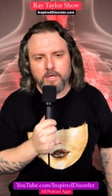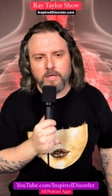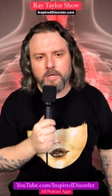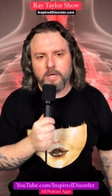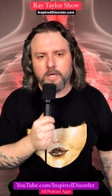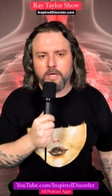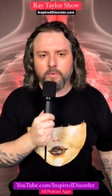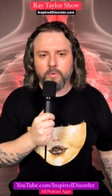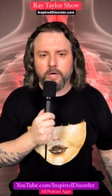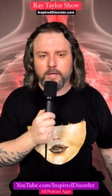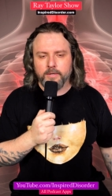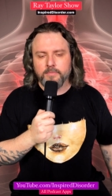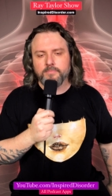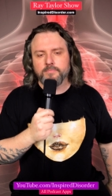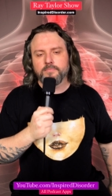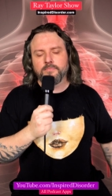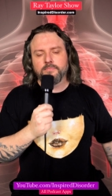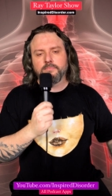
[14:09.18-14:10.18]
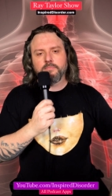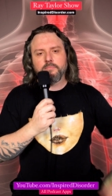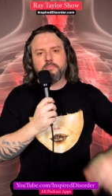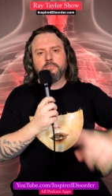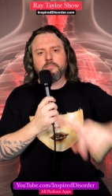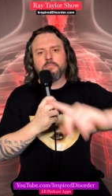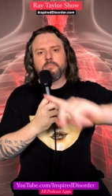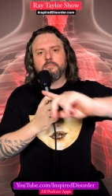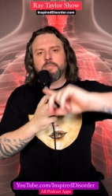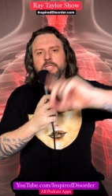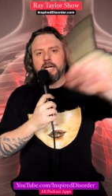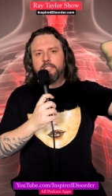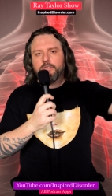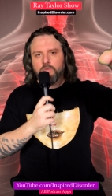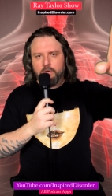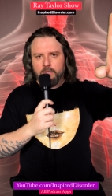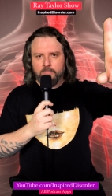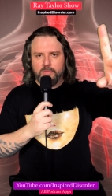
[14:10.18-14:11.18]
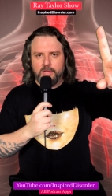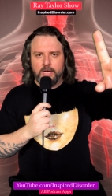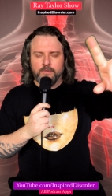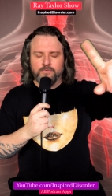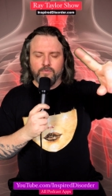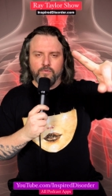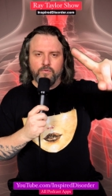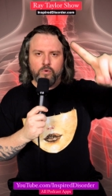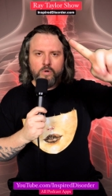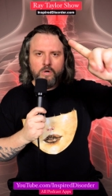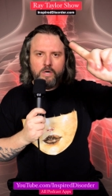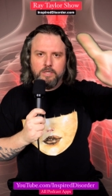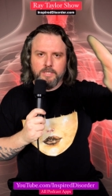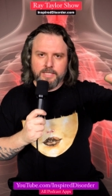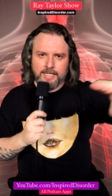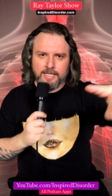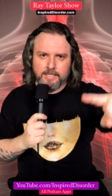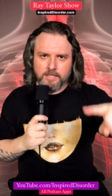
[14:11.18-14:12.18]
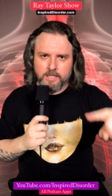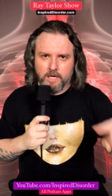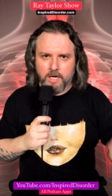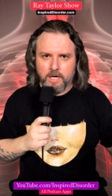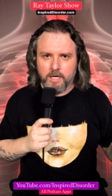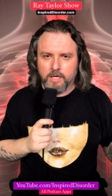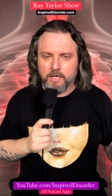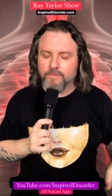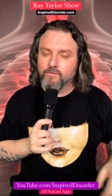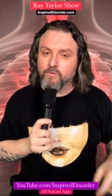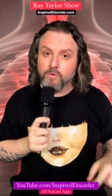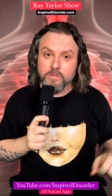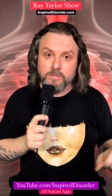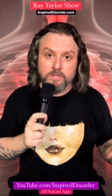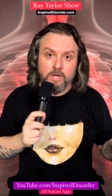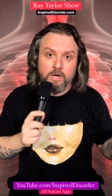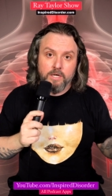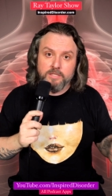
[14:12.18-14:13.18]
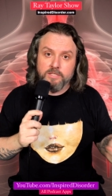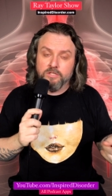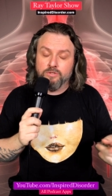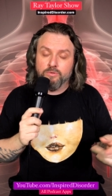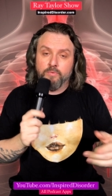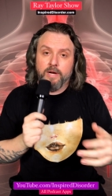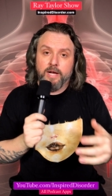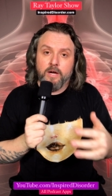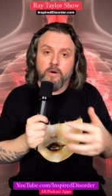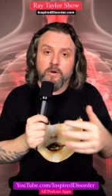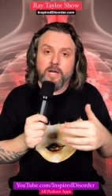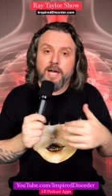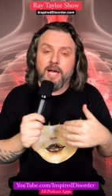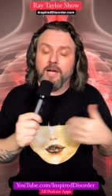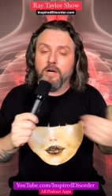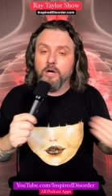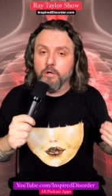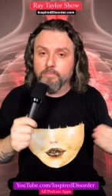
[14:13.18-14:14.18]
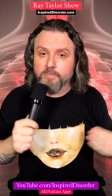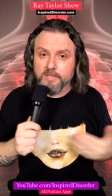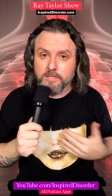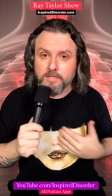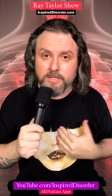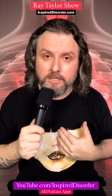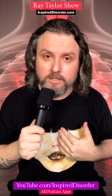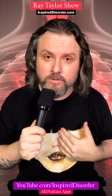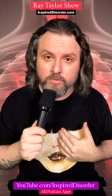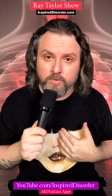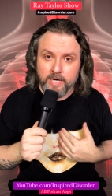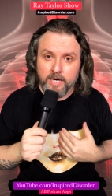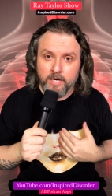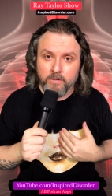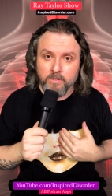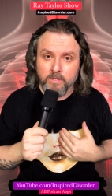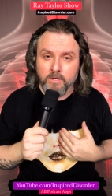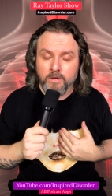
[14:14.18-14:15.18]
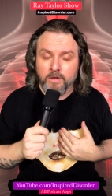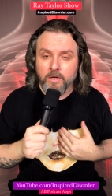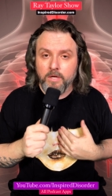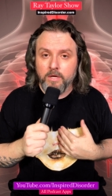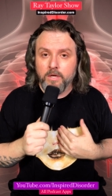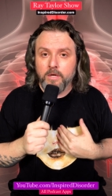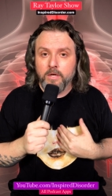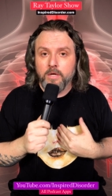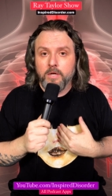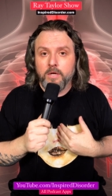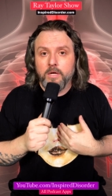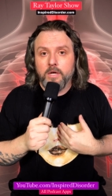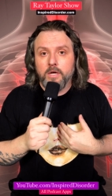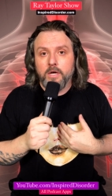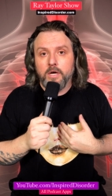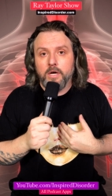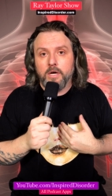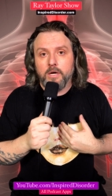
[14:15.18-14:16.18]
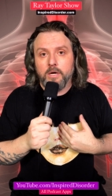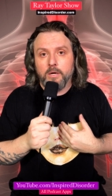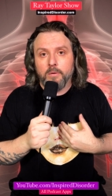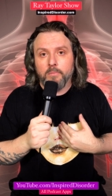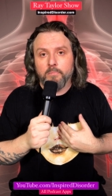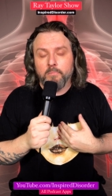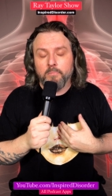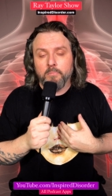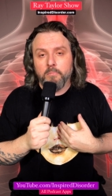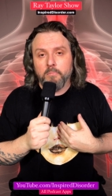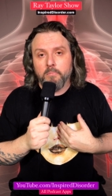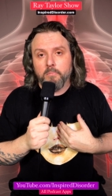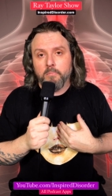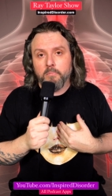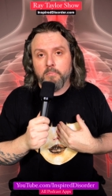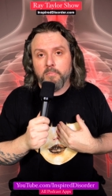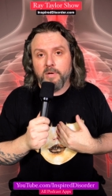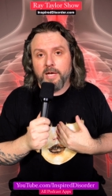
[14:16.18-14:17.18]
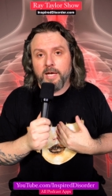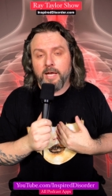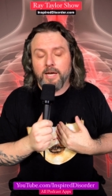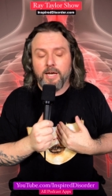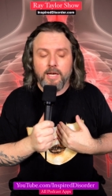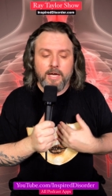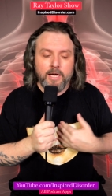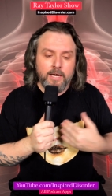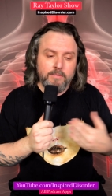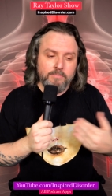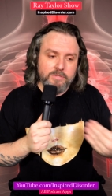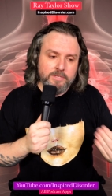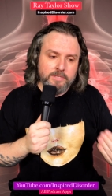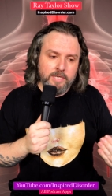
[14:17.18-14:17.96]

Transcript: anyway, that's what I'm thankful for. TikTok, for as long as it's around, I hope it sticks around. Um, and I'm,